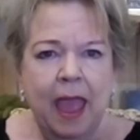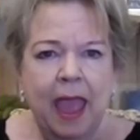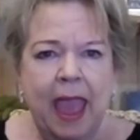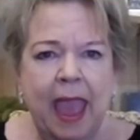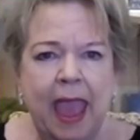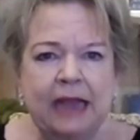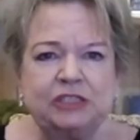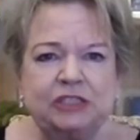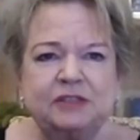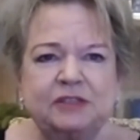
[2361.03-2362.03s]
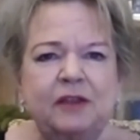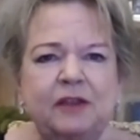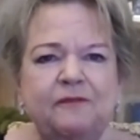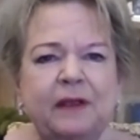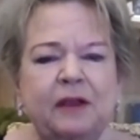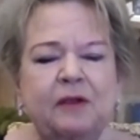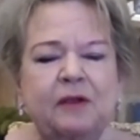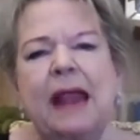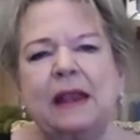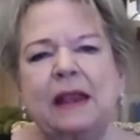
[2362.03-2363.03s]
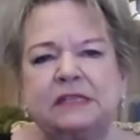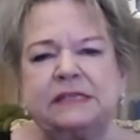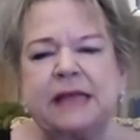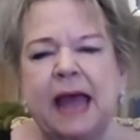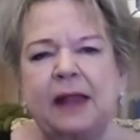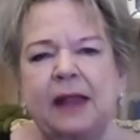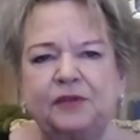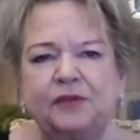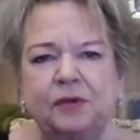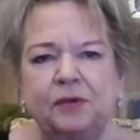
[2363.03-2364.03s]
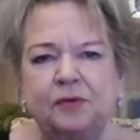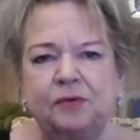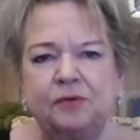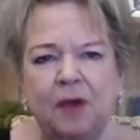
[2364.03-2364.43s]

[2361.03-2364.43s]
I don't like to try and travel.